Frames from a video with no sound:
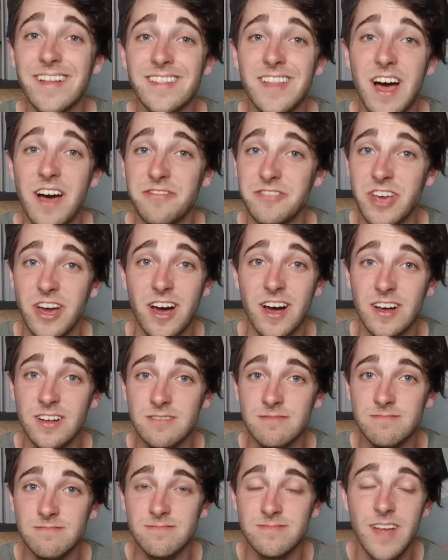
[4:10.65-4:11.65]
love
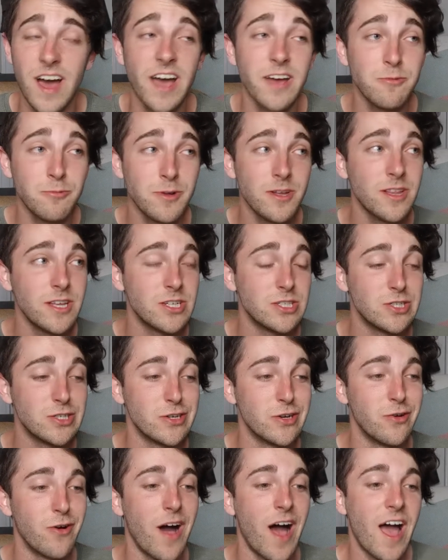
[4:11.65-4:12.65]
y'all. I really
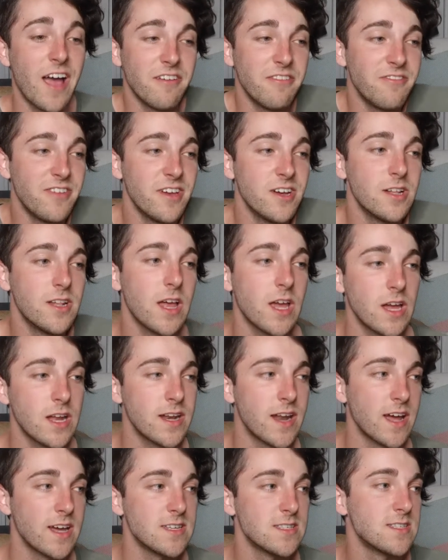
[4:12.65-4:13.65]
do. I feel like
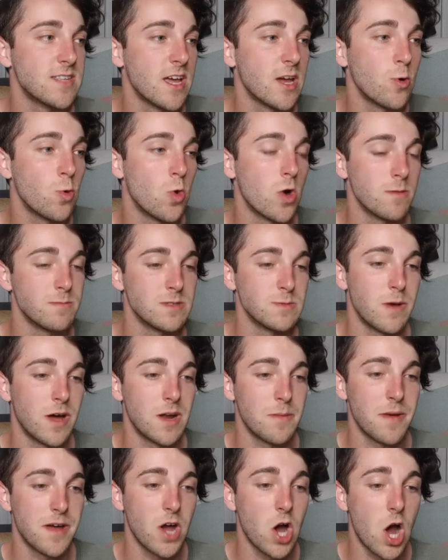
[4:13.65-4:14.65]
a nice, like, warm
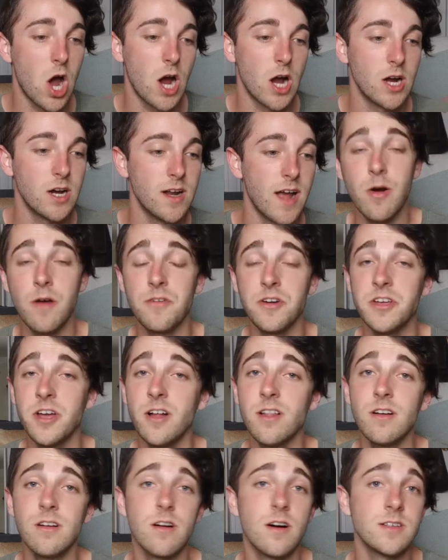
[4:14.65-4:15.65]
spot in my heart. However,
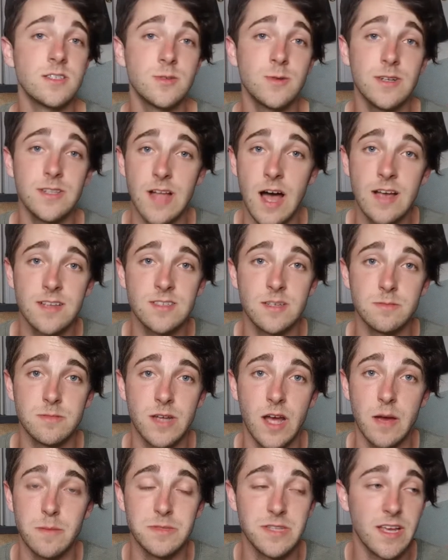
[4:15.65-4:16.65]
y'all are also a loss
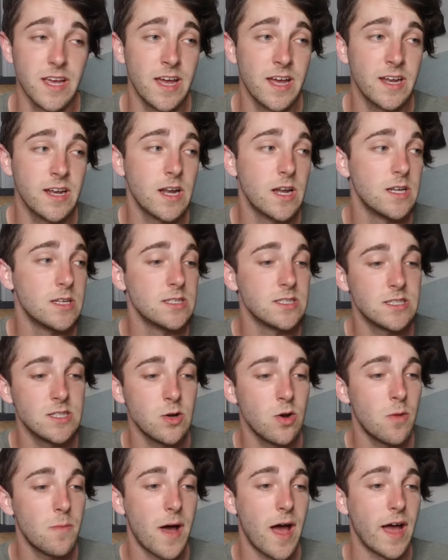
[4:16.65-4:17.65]
sometimes, and
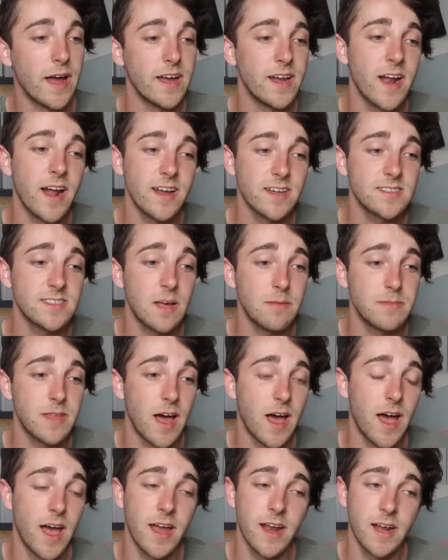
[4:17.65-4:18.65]
so am I, and I accept
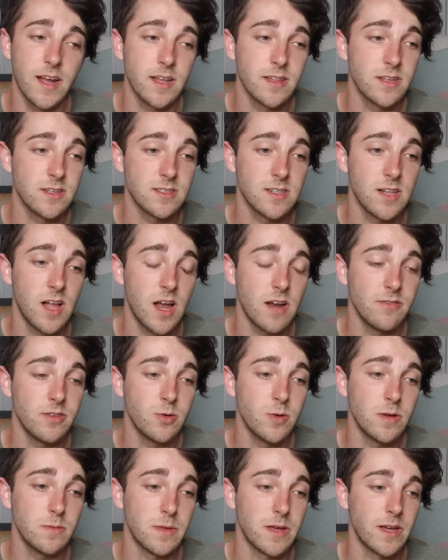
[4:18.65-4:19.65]
that, and there's a lot of
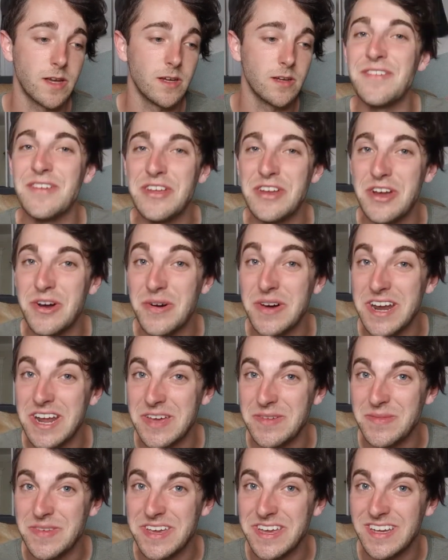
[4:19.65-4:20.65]
you in me, if you know what
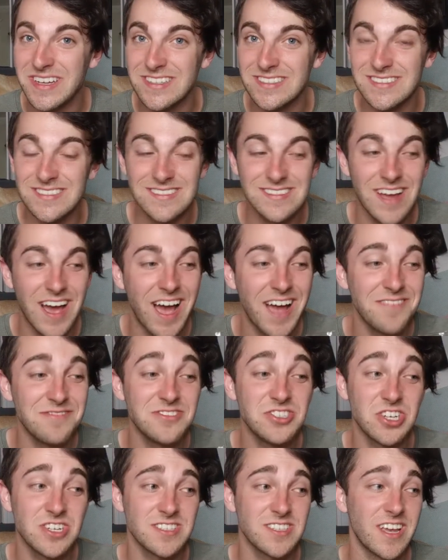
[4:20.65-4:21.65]
I mean.
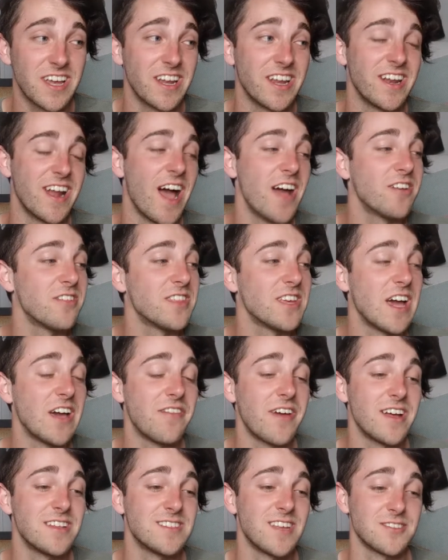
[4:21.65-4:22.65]
I'm just kidding. I don't think
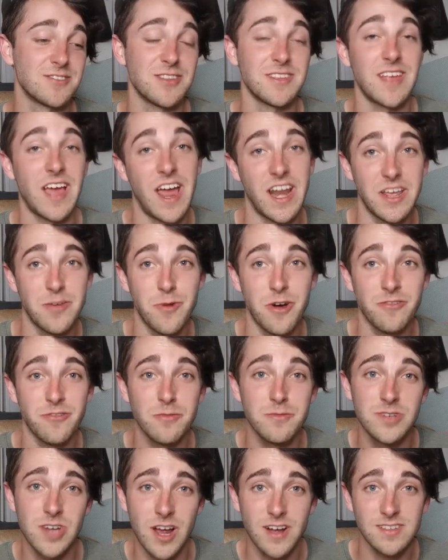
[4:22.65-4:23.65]
I've had sex with anyone
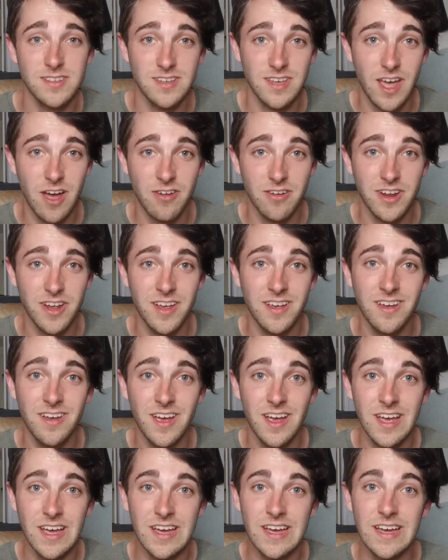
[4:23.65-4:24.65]
from Jackson County.